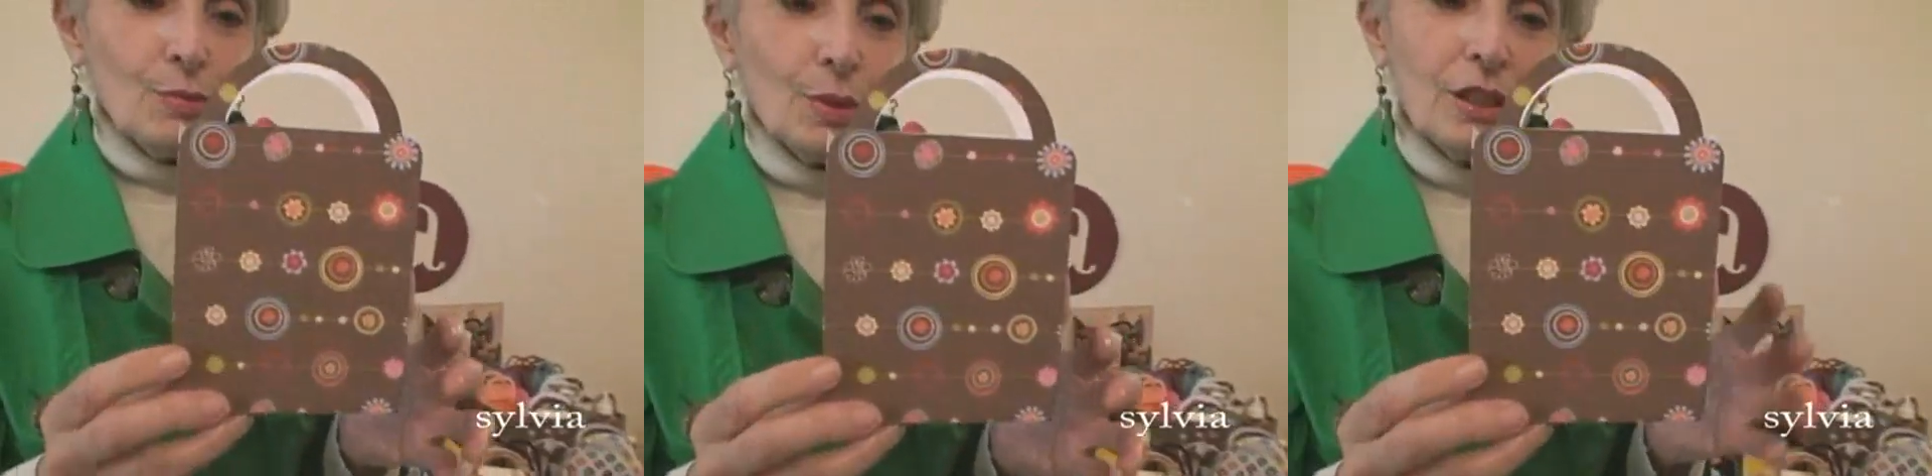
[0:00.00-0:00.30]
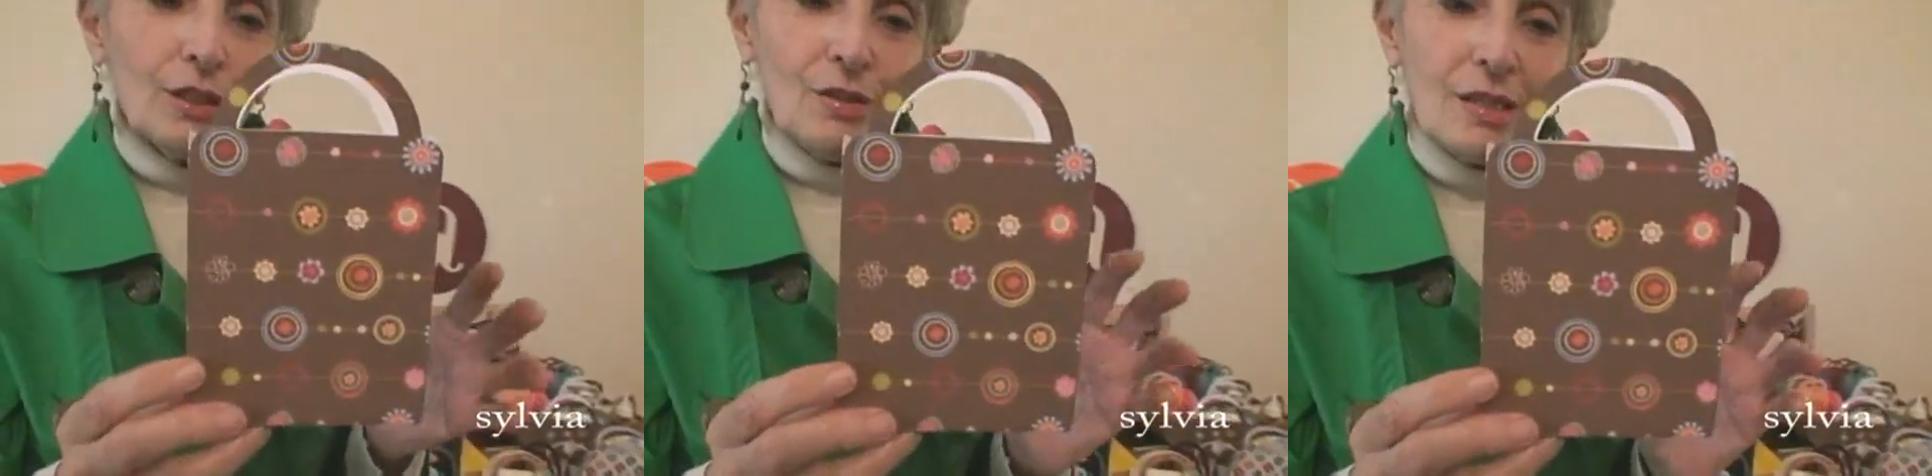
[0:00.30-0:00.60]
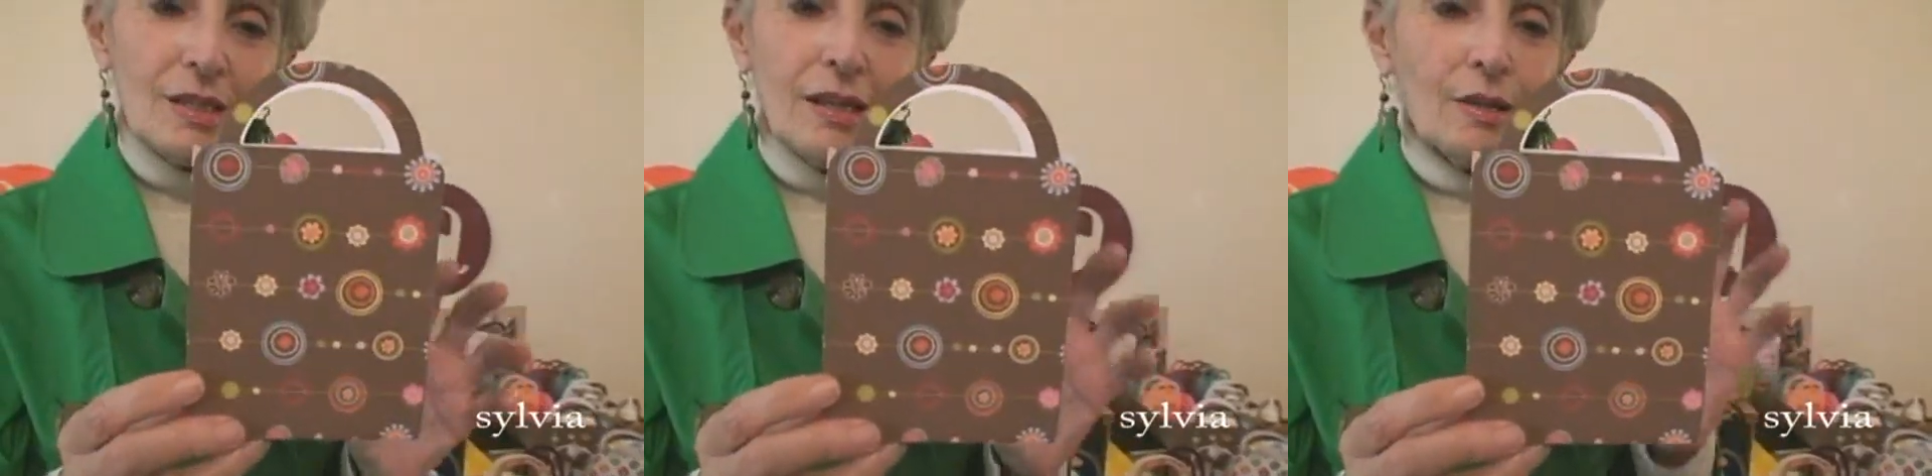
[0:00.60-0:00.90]
is what it
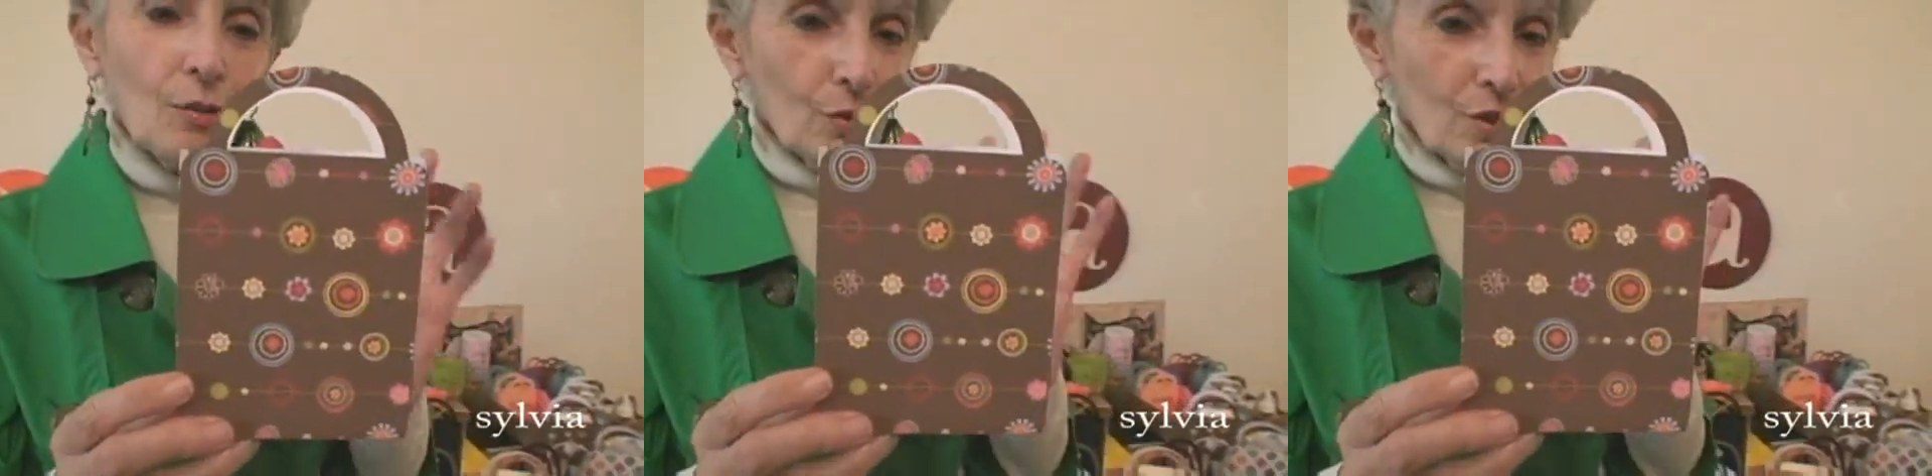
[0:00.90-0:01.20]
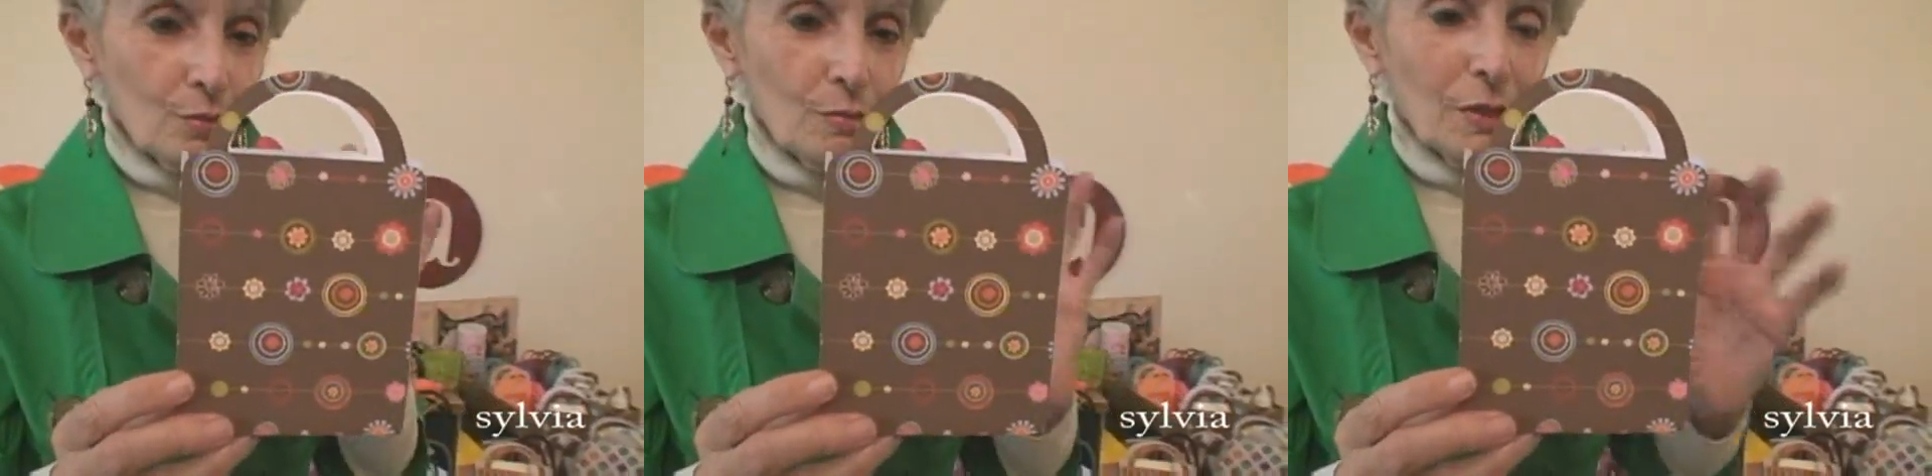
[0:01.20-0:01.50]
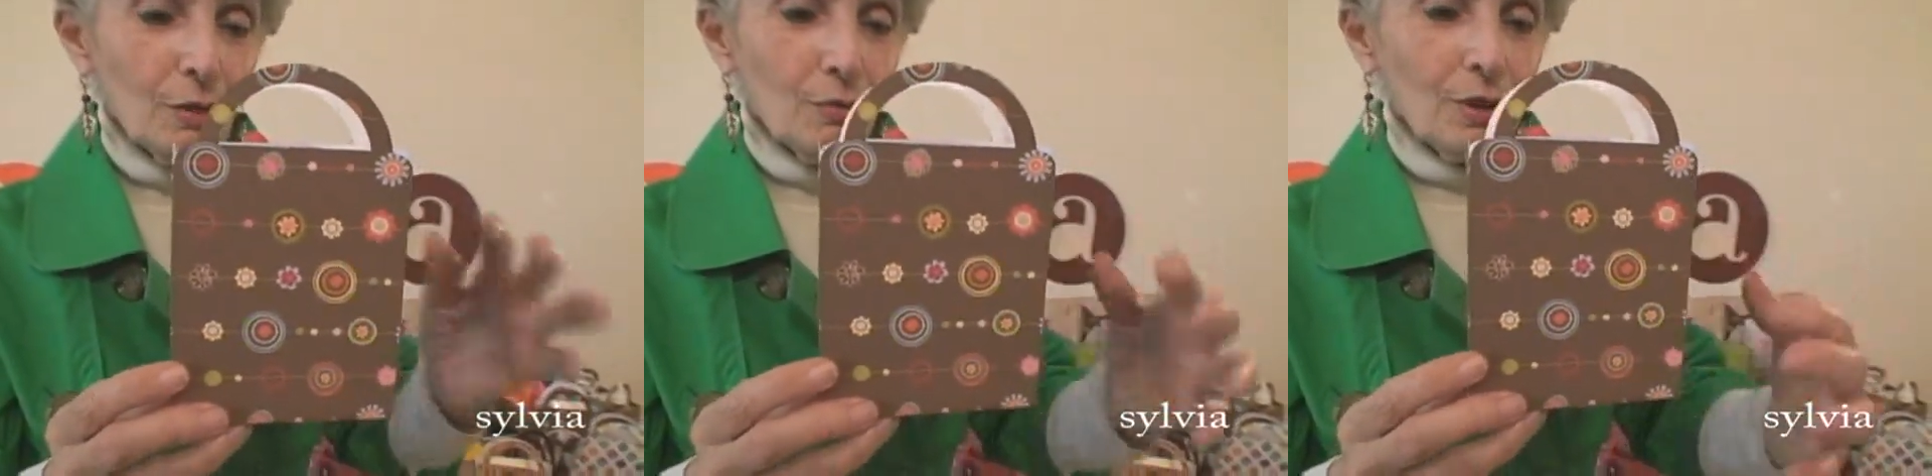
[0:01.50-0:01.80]
looks like also with
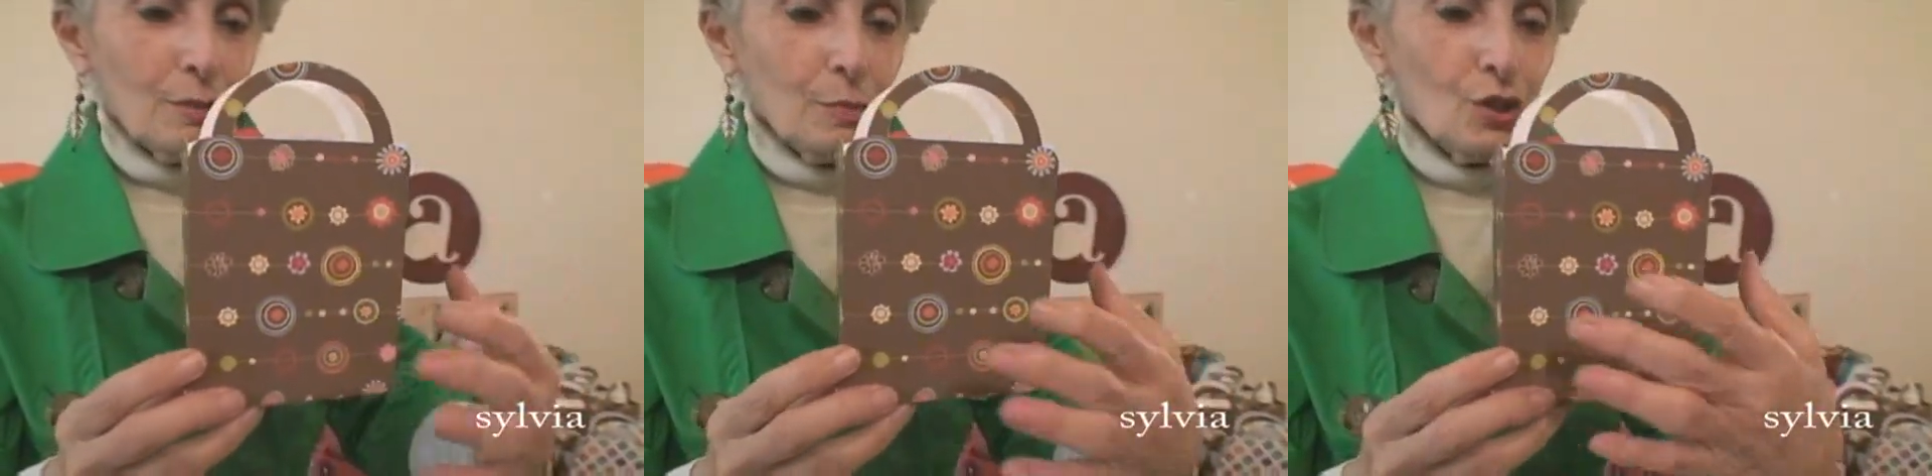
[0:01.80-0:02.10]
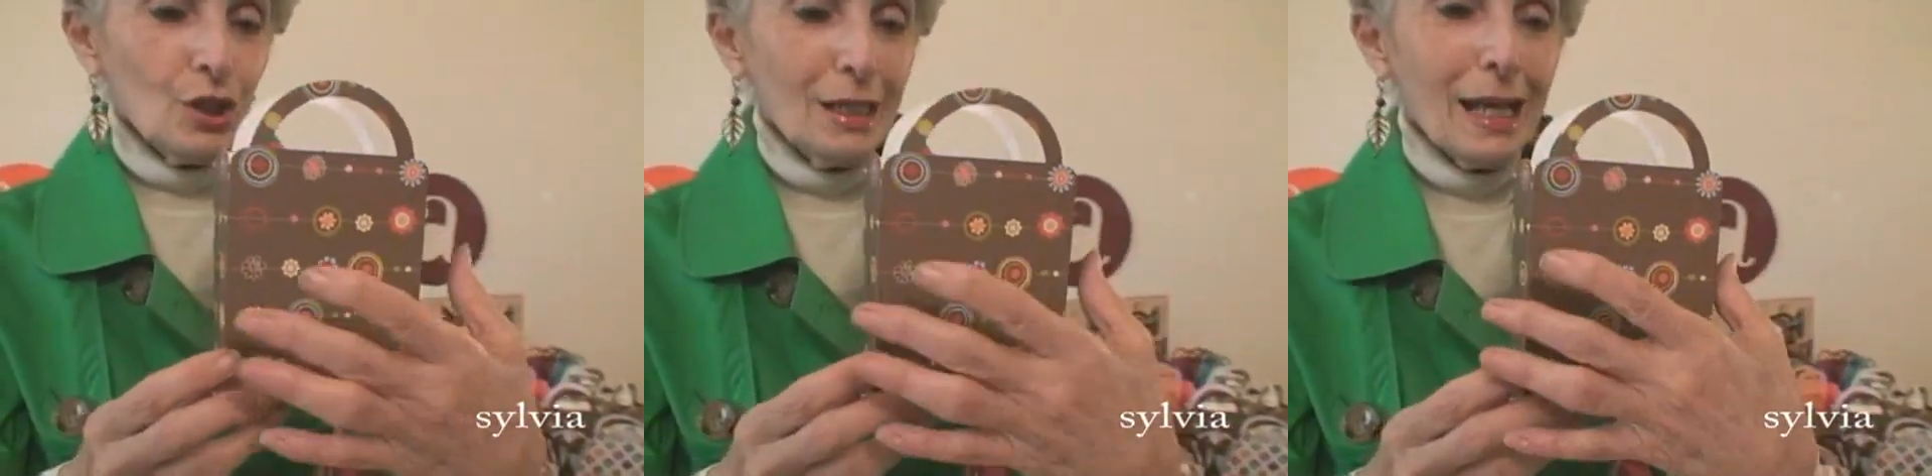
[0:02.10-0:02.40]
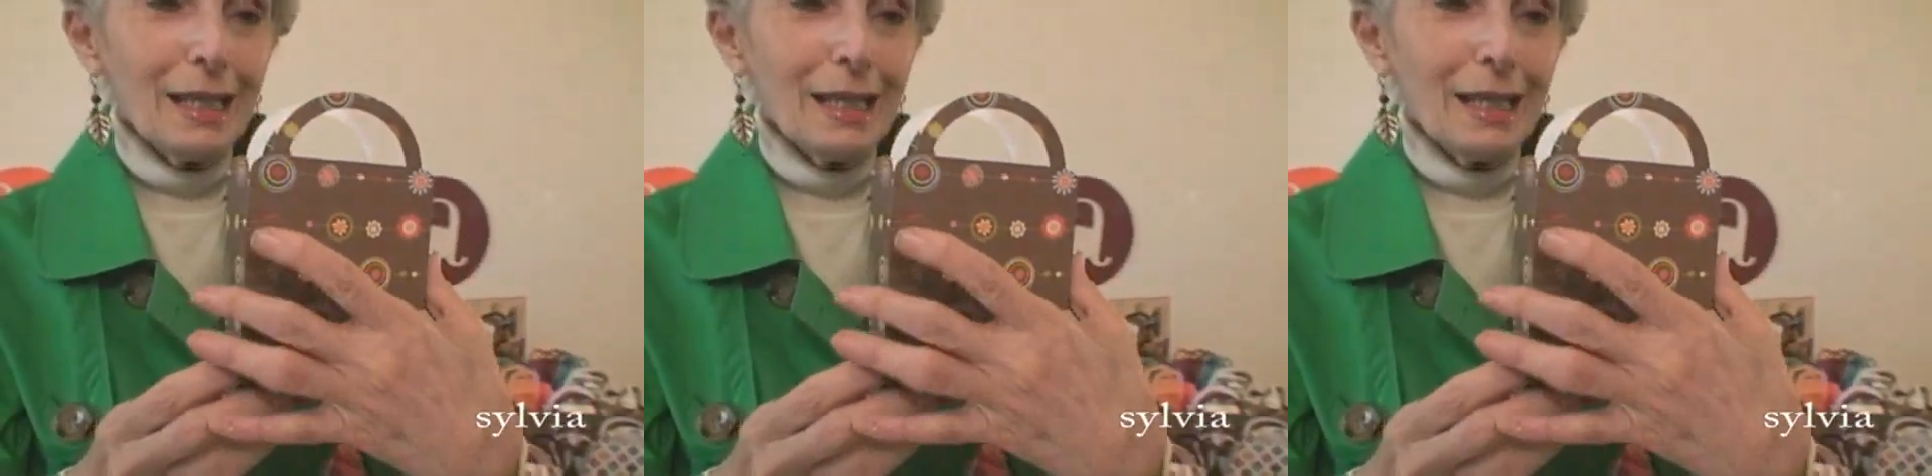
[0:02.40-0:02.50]
my CRICUT machine,